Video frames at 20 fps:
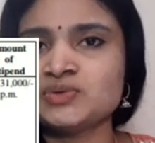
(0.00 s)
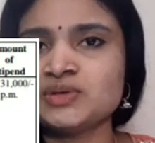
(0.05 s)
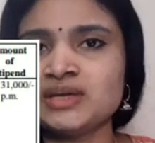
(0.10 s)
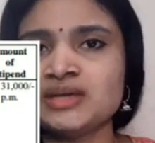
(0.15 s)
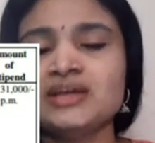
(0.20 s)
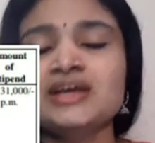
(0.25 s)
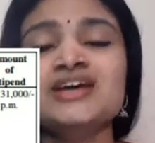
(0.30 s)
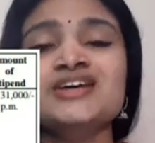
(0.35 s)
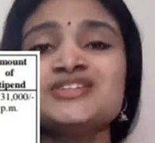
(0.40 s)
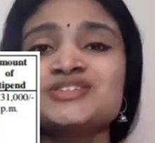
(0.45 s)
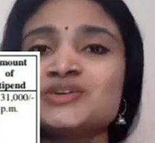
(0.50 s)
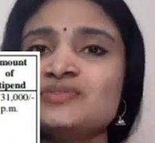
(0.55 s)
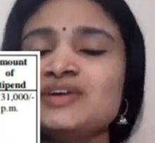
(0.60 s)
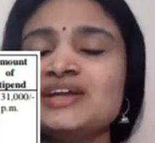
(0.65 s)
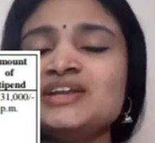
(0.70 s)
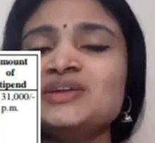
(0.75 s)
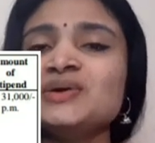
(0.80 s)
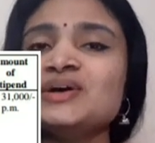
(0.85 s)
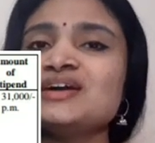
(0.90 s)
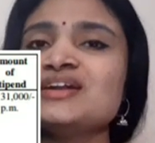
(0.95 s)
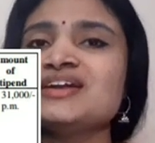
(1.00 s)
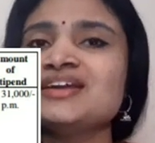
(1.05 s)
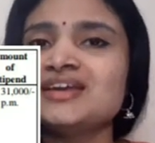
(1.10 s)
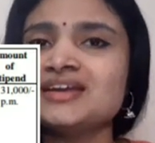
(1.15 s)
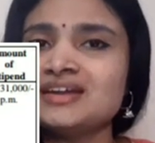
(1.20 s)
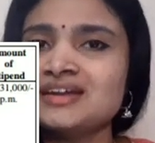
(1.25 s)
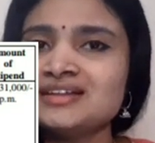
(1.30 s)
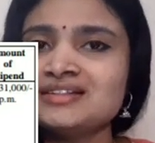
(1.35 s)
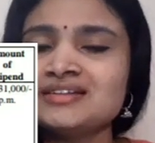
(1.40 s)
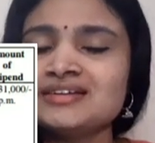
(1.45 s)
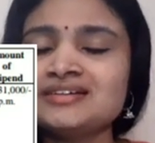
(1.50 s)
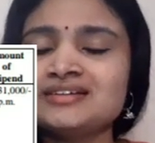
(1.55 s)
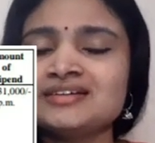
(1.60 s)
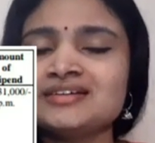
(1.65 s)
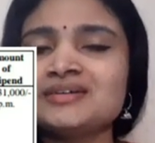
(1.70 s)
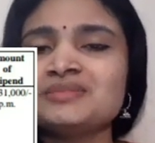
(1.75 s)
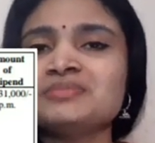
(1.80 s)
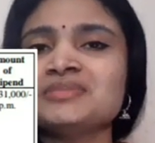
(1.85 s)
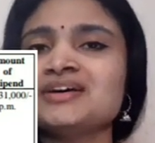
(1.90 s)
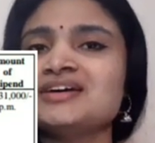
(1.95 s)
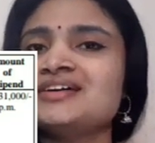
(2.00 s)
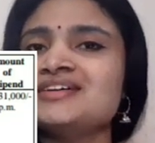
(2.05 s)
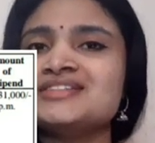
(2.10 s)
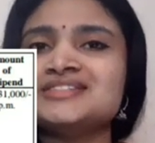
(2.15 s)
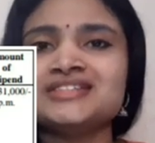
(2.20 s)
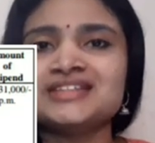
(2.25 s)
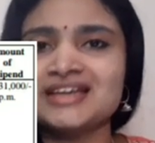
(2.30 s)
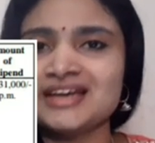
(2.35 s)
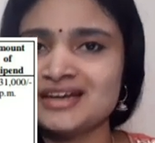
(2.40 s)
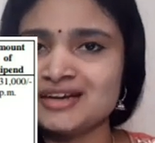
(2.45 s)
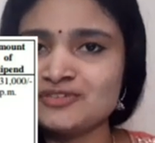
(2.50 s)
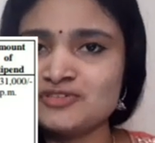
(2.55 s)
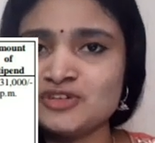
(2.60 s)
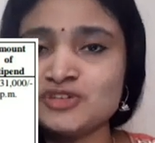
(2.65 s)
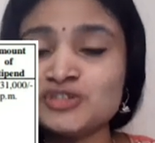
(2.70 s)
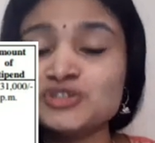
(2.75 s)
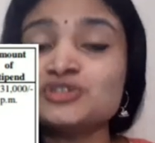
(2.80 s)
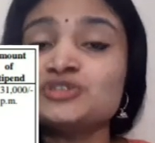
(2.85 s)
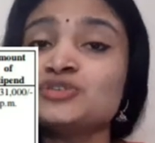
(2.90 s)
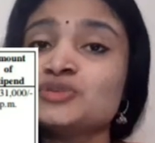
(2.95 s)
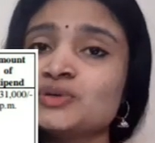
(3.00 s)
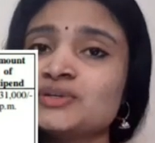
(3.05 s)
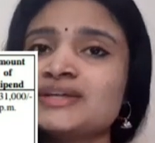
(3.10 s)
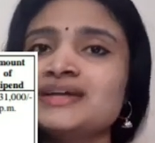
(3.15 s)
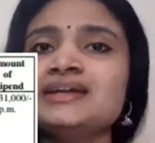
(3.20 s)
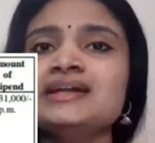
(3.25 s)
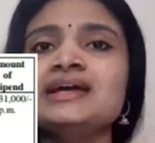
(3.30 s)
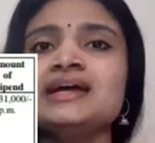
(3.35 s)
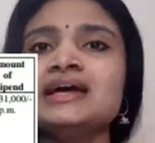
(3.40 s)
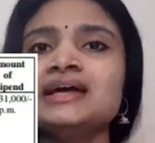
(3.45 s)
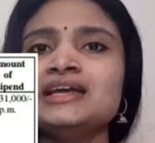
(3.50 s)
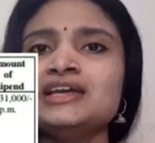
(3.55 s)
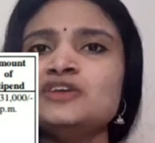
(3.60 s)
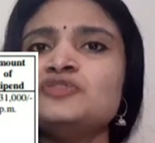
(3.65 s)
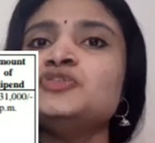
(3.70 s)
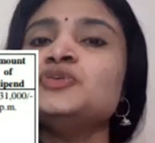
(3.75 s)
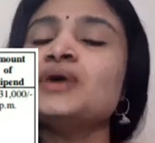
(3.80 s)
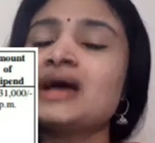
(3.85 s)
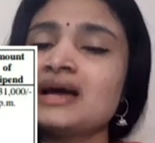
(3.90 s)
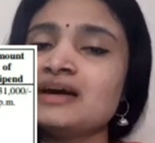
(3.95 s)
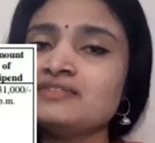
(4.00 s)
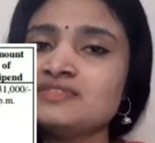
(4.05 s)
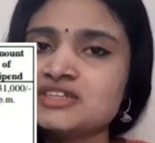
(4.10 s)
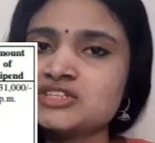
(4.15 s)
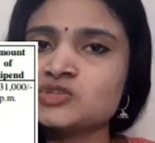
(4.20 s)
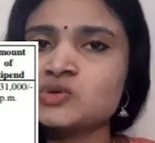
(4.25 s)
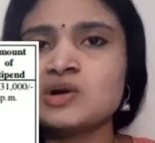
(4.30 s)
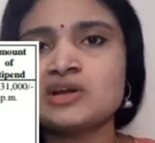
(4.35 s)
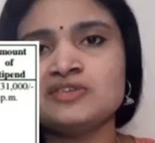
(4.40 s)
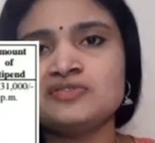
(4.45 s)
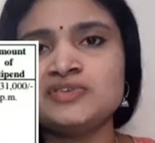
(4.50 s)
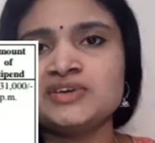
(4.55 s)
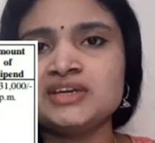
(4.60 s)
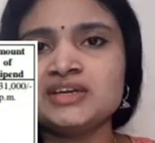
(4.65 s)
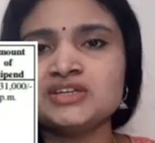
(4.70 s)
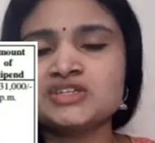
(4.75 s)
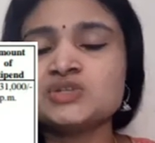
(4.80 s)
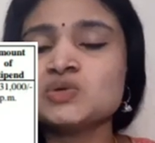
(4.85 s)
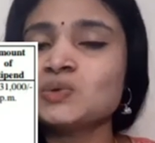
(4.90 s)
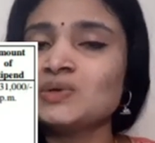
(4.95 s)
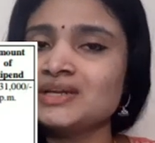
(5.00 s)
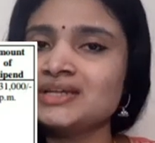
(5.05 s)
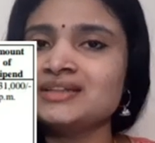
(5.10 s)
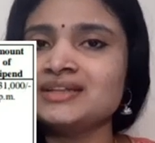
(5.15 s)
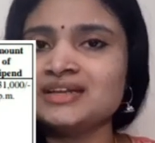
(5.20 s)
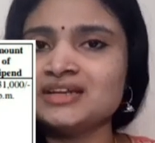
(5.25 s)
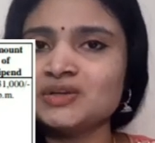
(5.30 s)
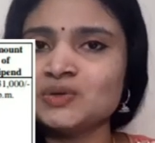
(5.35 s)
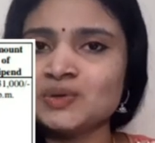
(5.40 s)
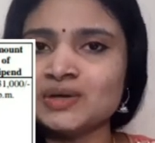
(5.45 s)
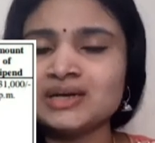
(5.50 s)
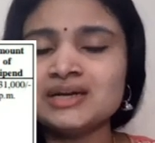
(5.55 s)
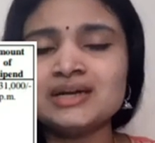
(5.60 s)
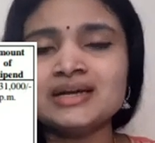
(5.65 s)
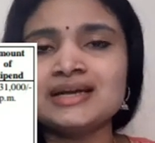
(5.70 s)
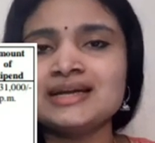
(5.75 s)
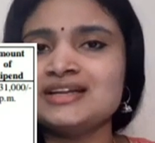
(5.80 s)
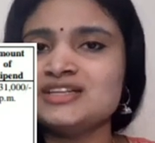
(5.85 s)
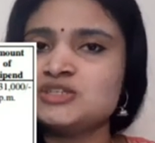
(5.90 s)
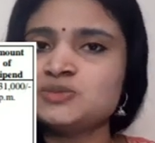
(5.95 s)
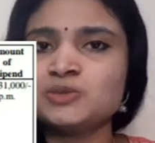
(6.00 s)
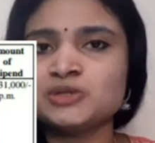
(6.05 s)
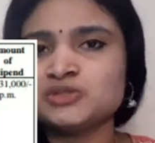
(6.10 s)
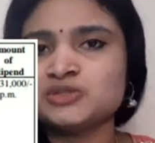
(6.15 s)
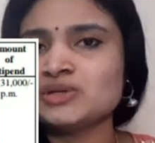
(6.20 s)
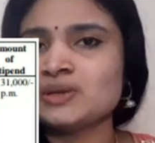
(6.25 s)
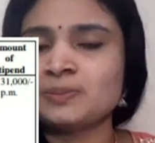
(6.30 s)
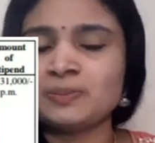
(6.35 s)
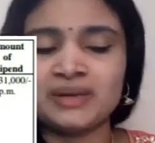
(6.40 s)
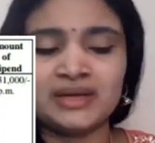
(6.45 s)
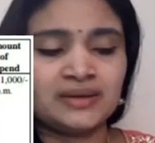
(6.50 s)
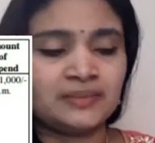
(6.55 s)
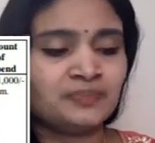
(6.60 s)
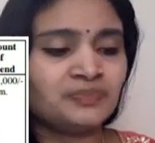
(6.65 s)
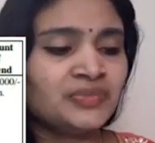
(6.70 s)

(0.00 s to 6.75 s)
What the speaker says: Okay, so when you are hearing the term JRF, you should know that if you have this qualification only, then you are eligible to apply.